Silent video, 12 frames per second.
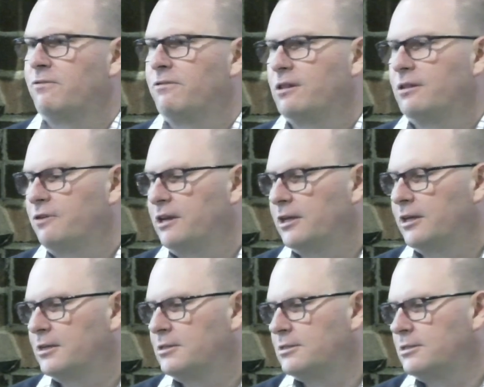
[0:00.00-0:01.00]

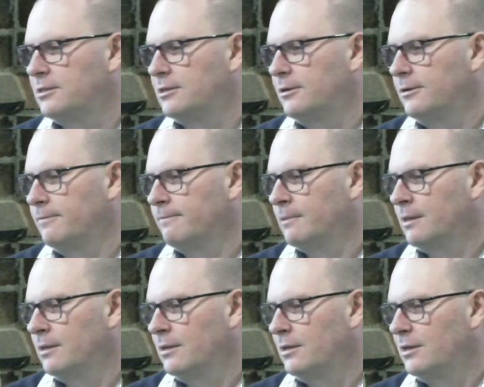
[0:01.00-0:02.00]
Leviticus
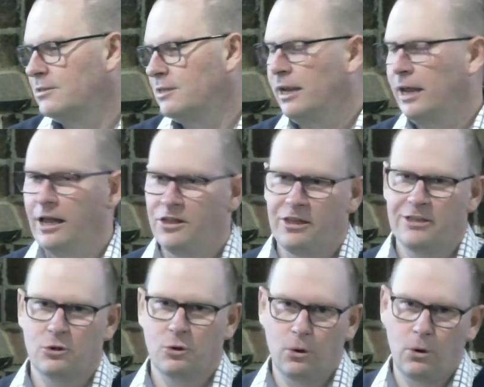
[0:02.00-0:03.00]
is that ethics
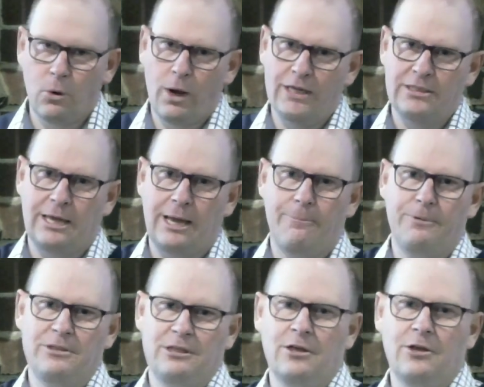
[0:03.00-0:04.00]
always happens
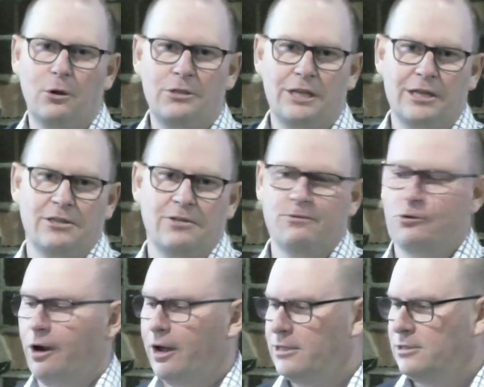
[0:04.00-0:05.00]
in the context of
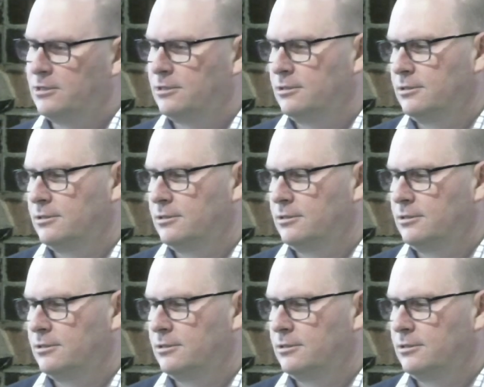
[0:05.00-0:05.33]
grace.